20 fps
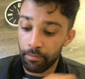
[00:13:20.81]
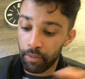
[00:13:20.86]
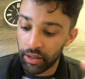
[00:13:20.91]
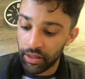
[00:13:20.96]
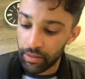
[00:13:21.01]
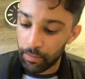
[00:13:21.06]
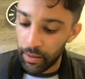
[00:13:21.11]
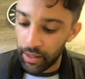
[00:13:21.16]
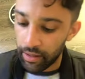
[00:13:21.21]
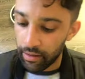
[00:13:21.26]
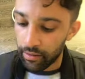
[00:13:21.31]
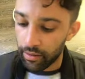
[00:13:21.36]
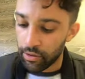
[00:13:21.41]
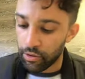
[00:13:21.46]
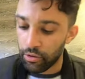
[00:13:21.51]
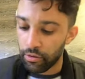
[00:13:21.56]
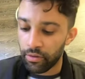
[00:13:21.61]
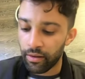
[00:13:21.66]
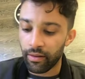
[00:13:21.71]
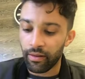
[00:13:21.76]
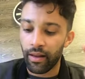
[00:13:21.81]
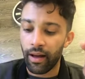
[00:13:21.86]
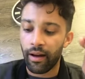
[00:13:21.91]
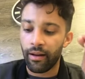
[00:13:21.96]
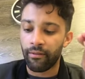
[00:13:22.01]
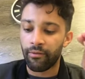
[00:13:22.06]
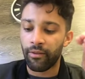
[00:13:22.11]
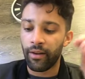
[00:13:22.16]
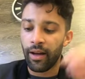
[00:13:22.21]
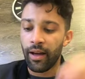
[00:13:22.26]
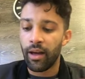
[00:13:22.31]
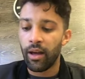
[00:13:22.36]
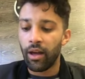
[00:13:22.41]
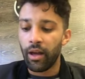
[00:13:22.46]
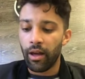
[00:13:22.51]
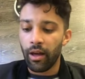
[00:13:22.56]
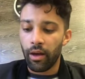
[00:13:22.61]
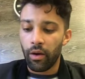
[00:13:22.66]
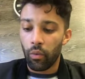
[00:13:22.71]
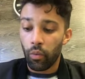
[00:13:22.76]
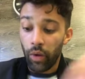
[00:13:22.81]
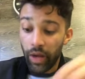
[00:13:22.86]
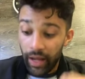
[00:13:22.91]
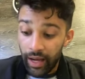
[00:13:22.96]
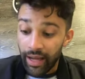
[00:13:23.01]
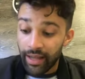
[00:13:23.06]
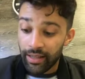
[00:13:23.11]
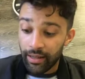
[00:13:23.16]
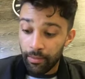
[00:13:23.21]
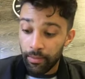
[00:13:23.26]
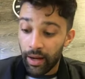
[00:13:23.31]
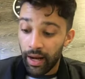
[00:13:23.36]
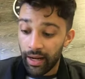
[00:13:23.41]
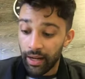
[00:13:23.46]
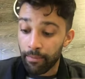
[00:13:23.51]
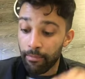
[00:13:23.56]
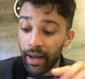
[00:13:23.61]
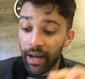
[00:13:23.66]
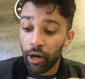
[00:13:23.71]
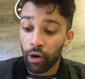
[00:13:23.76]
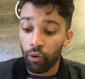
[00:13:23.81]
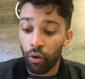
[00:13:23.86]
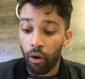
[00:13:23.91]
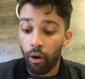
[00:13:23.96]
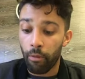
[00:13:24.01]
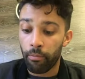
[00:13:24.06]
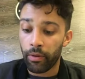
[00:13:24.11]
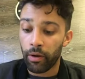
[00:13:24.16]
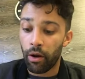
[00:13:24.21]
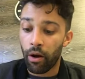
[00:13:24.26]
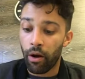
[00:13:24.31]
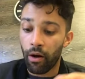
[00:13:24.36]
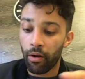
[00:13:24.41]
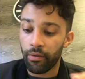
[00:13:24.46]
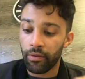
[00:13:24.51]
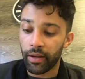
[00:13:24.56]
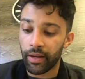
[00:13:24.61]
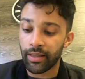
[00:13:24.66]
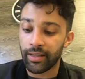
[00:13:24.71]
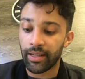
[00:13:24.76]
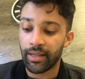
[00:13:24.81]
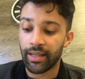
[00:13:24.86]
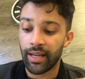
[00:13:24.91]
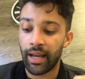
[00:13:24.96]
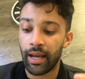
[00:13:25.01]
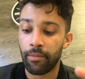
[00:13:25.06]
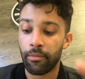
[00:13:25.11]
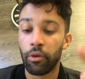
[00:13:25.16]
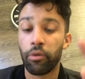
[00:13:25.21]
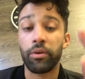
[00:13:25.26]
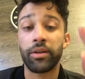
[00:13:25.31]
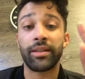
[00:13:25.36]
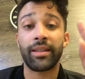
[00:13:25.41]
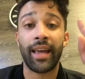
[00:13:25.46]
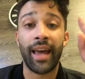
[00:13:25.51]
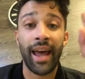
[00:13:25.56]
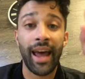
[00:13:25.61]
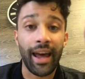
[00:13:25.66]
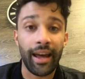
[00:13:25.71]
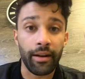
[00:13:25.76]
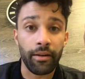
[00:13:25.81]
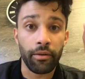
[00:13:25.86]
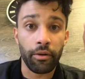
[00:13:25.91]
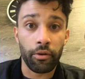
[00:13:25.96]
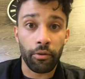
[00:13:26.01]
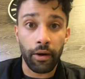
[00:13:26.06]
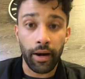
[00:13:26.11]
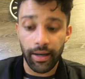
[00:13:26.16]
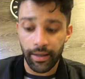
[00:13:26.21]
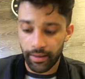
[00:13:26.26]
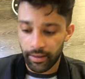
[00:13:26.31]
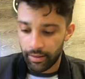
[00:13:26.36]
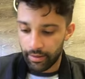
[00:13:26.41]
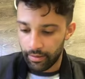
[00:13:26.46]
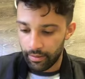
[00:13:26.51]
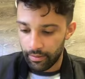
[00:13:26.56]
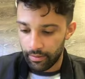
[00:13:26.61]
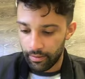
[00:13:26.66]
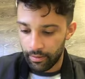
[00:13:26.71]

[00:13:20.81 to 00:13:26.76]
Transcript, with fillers: But speaking the truth in love, we as the body may grow up in all things into him who is the head, Christ,